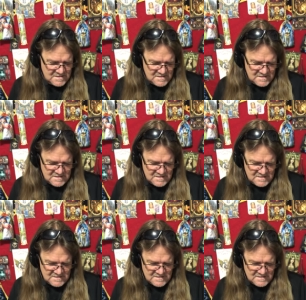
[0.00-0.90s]

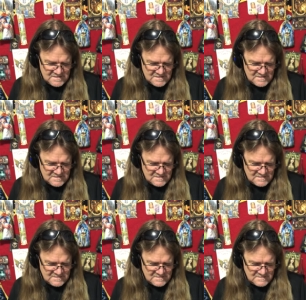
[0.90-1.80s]
Uh,
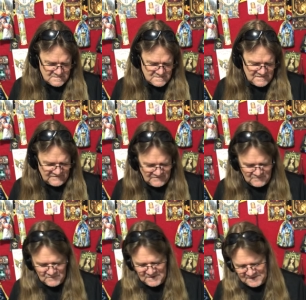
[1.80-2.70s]
doesn't
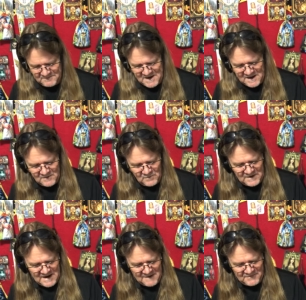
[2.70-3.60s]
really matter what
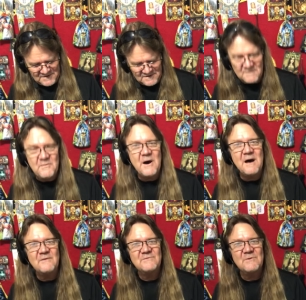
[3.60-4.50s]
happened in the
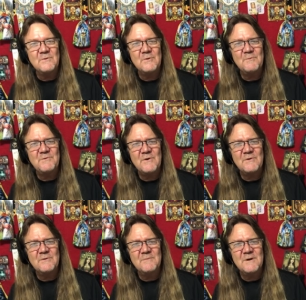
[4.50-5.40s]
past. You know what I'm
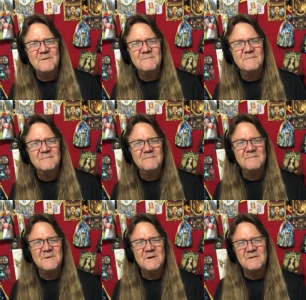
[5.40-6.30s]
talking about?
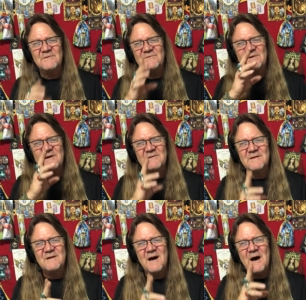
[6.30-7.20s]
Yeah, let's stay in the
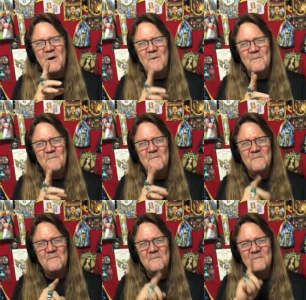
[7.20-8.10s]
now.
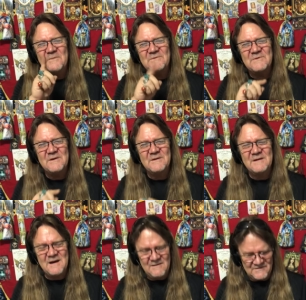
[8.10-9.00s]
Stay in the
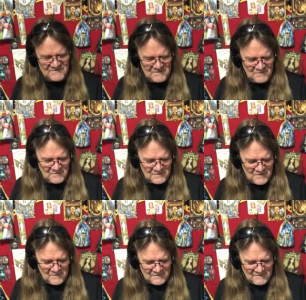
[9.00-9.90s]
now. Let's see where we're
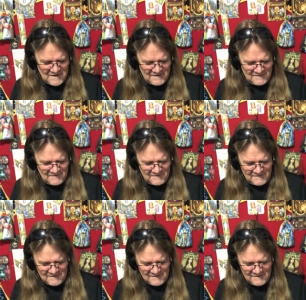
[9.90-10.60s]
going right here.